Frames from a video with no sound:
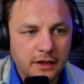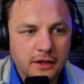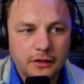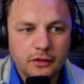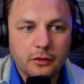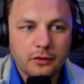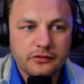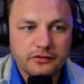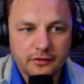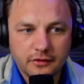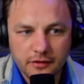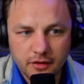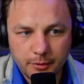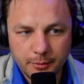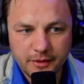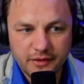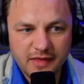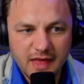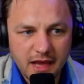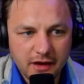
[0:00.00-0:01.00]
There's a little
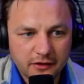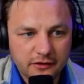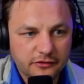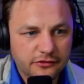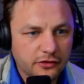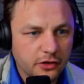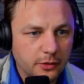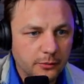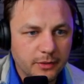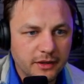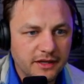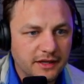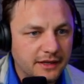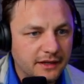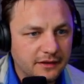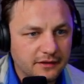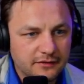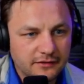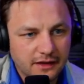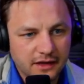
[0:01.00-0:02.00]
bit of that concern, but he
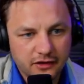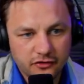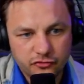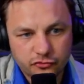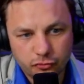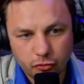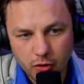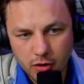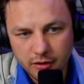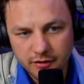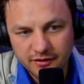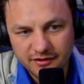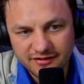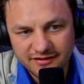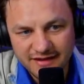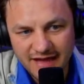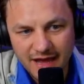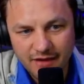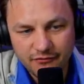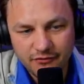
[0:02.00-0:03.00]
is a strong
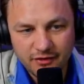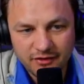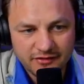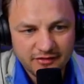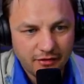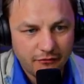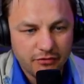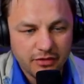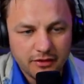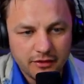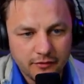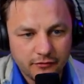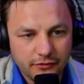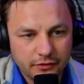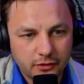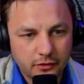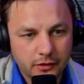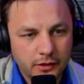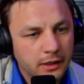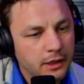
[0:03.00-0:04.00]
staff fit, 7th in the
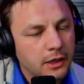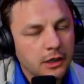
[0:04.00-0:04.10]
field.